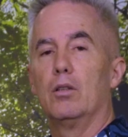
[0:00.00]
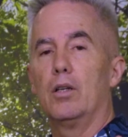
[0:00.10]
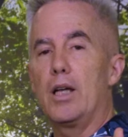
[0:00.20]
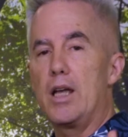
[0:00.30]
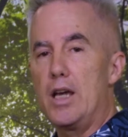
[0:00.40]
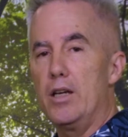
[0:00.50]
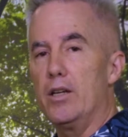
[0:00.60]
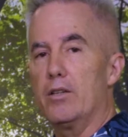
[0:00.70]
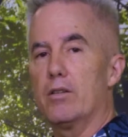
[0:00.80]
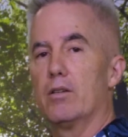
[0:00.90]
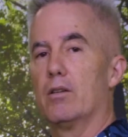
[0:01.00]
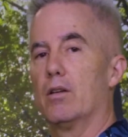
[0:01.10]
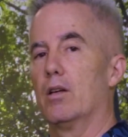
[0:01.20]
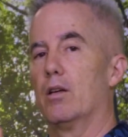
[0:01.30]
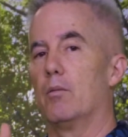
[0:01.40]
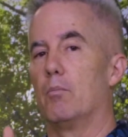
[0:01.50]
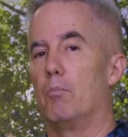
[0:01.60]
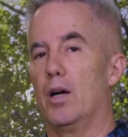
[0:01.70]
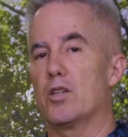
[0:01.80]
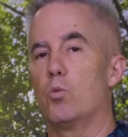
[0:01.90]
Heat it,
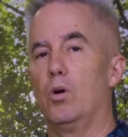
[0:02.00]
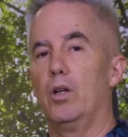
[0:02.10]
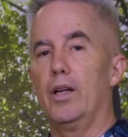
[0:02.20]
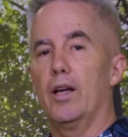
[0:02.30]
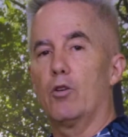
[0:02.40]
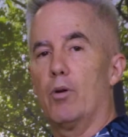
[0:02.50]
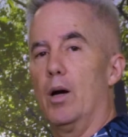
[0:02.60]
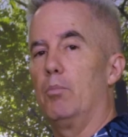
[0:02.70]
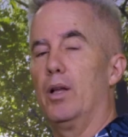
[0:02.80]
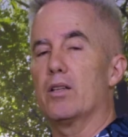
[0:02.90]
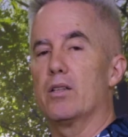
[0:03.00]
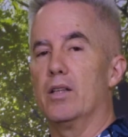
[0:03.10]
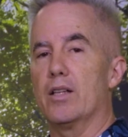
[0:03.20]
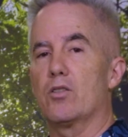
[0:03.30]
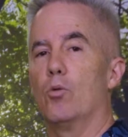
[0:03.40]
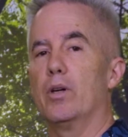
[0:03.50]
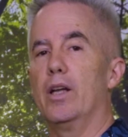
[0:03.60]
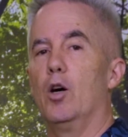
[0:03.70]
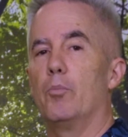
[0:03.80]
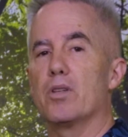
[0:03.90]
Boswellia, Cramplex, that's going to
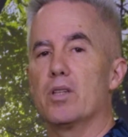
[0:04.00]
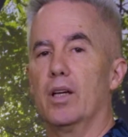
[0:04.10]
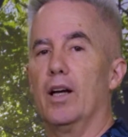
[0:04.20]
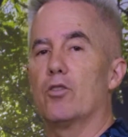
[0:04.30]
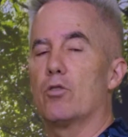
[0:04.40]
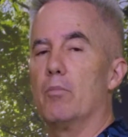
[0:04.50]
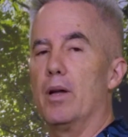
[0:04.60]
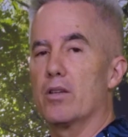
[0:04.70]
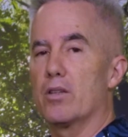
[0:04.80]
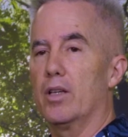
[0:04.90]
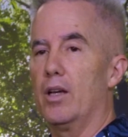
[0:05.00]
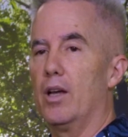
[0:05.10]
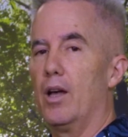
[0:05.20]
help this thing out tremendously.